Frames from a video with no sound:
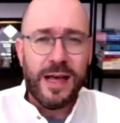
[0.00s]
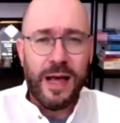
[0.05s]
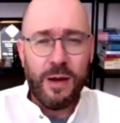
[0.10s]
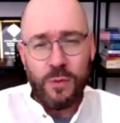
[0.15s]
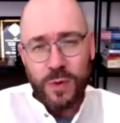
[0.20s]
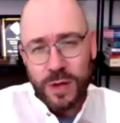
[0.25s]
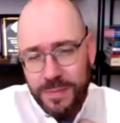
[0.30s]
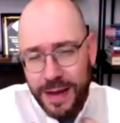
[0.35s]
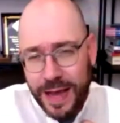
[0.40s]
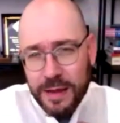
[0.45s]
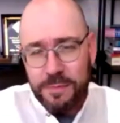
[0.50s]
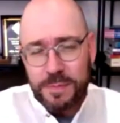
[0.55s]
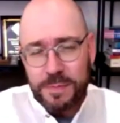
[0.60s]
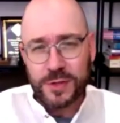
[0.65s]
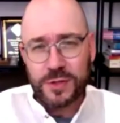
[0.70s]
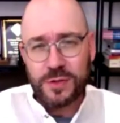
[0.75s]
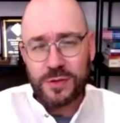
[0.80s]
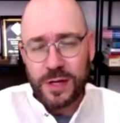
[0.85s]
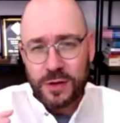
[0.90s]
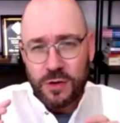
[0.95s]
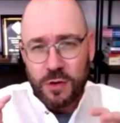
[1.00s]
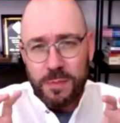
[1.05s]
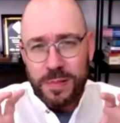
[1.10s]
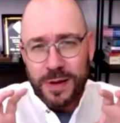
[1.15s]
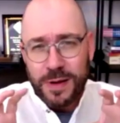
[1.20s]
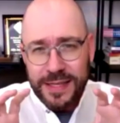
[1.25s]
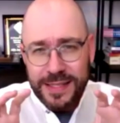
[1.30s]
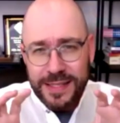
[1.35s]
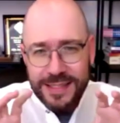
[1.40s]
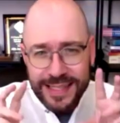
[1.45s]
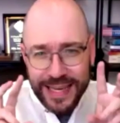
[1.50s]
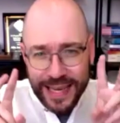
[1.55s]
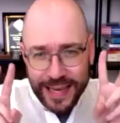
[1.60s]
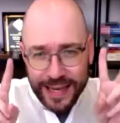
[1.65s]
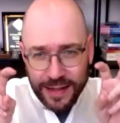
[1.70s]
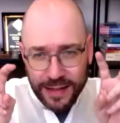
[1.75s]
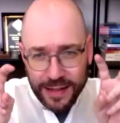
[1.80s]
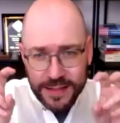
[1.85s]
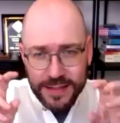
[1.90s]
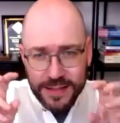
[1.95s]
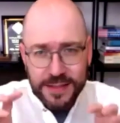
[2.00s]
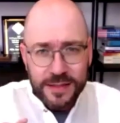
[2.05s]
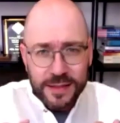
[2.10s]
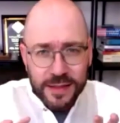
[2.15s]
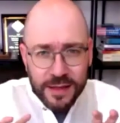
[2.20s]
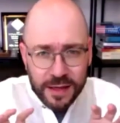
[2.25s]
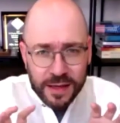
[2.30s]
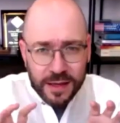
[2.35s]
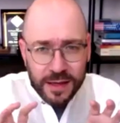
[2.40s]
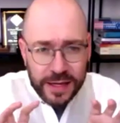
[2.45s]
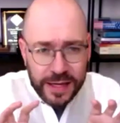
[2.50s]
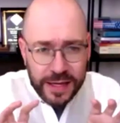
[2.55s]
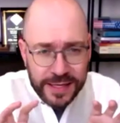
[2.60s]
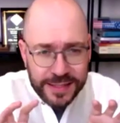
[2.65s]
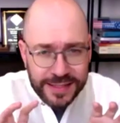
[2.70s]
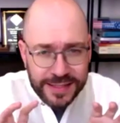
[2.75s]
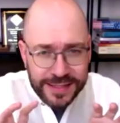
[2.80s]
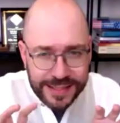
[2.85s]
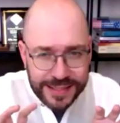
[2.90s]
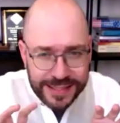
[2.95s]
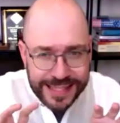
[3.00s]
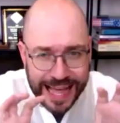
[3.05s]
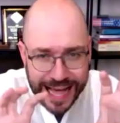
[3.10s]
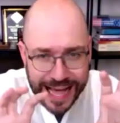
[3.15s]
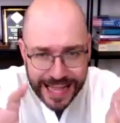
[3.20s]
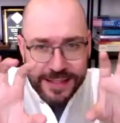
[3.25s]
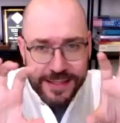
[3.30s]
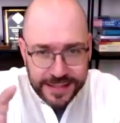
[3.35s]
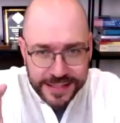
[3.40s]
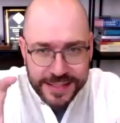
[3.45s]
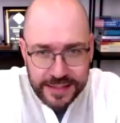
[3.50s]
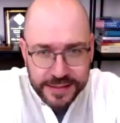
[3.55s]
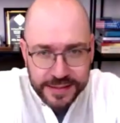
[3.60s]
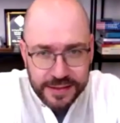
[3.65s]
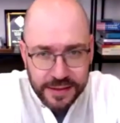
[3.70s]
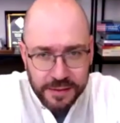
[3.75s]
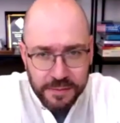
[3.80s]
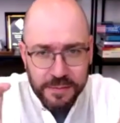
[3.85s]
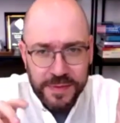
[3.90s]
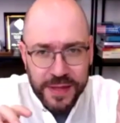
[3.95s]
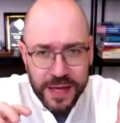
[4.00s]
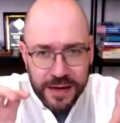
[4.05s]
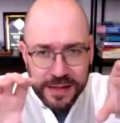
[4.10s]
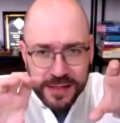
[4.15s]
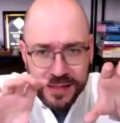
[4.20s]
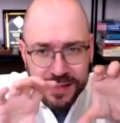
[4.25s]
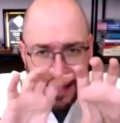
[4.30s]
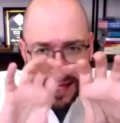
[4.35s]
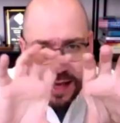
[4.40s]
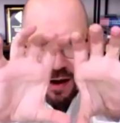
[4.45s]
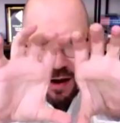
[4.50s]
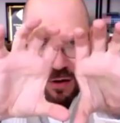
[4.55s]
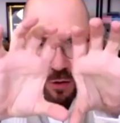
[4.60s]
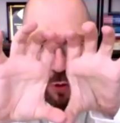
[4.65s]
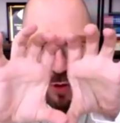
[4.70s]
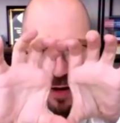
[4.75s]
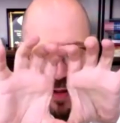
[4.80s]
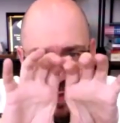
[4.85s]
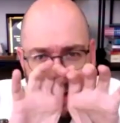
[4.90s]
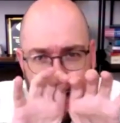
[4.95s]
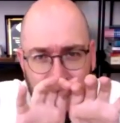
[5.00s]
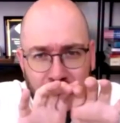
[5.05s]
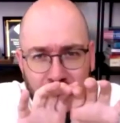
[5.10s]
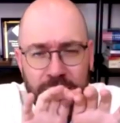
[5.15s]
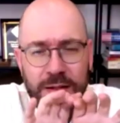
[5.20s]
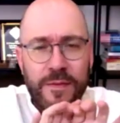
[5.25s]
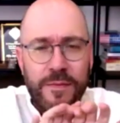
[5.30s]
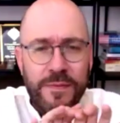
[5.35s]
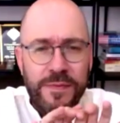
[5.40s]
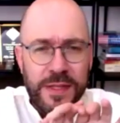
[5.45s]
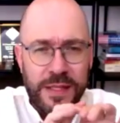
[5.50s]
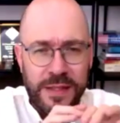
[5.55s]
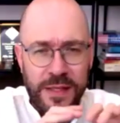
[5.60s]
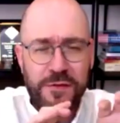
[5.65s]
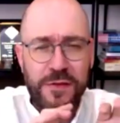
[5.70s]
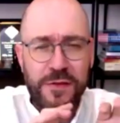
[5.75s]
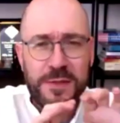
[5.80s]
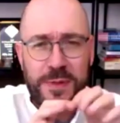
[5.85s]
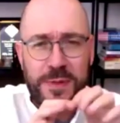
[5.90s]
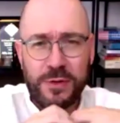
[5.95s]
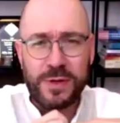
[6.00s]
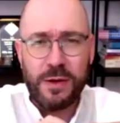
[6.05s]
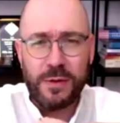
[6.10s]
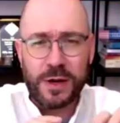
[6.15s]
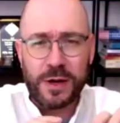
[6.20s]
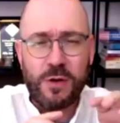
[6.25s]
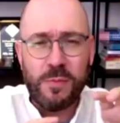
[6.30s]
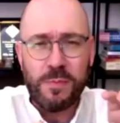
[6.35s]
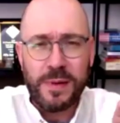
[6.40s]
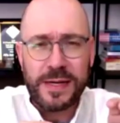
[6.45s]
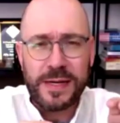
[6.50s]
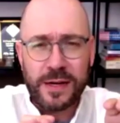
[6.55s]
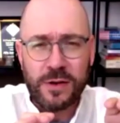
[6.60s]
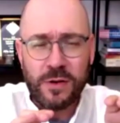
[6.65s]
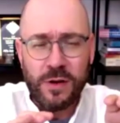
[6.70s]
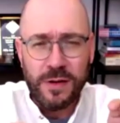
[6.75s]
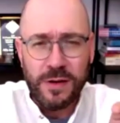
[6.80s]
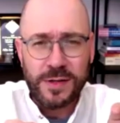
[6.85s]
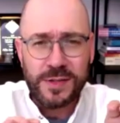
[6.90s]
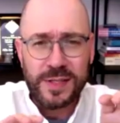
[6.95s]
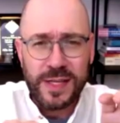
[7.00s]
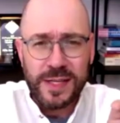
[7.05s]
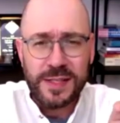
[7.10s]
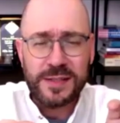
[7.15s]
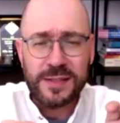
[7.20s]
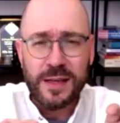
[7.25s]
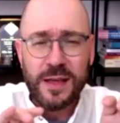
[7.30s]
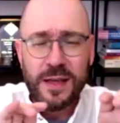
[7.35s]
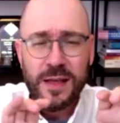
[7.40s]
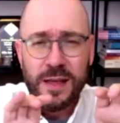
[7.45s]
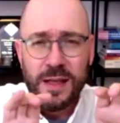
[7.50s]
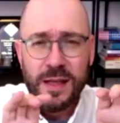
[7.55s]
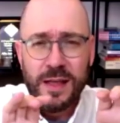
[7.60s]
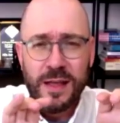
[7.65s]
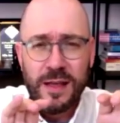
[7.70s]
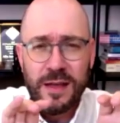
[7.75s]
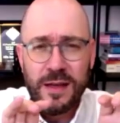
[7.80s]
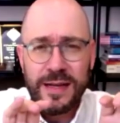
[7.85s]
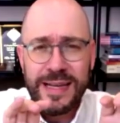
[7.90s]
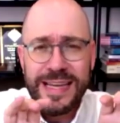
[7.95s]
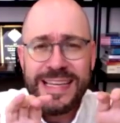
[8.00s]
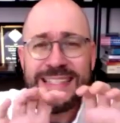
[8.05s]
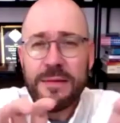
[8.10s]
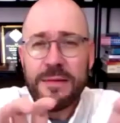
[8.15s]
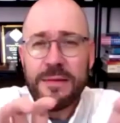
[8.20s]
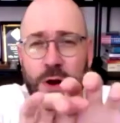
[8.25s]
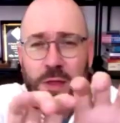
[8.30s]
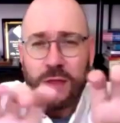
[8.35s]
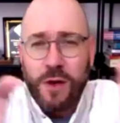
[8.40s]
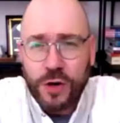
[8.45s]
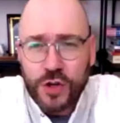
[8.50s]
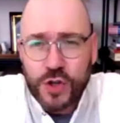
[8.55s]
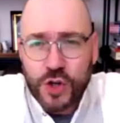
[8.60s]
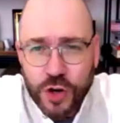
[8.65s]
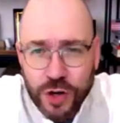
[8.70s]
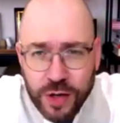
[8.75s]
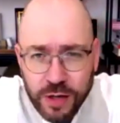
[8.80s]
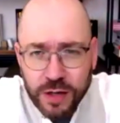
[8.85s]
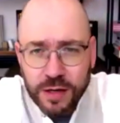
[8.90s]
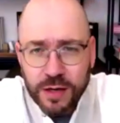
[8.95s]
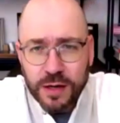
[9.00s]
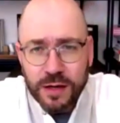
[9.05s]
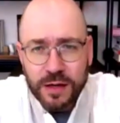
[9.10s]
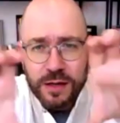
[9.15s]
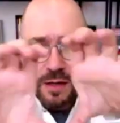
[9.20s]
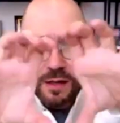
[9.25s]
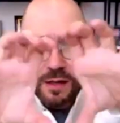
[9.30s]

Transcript: And what my personal company sells is that system that is there already. The difference between our company and others is is in production